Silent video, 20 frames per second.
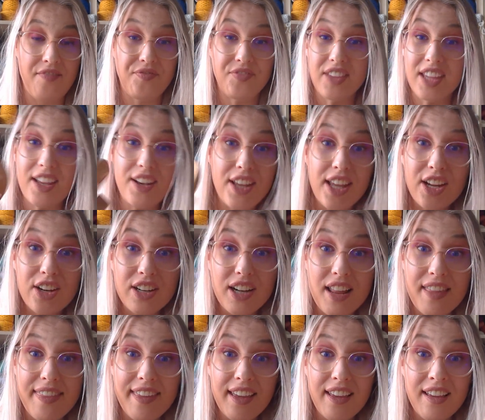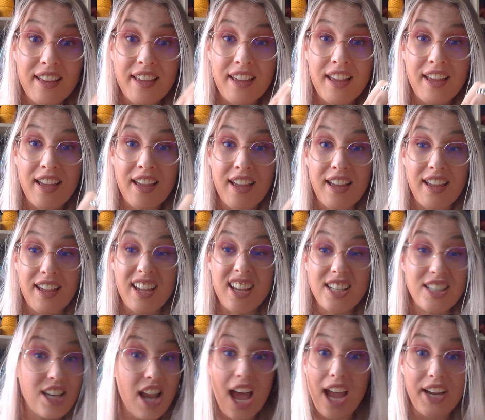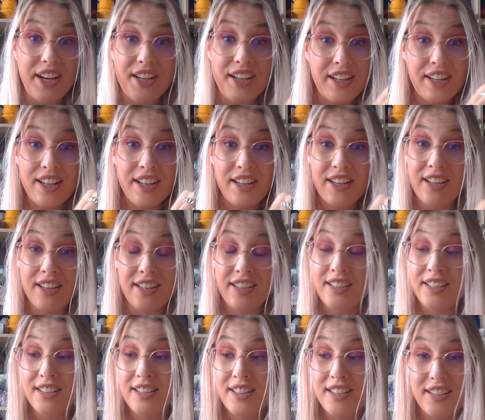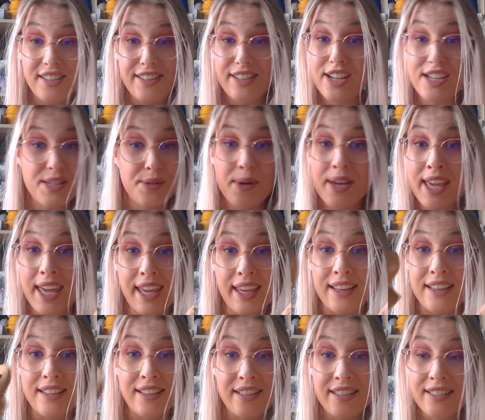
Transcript: Can you hear anything? No. No squeaking.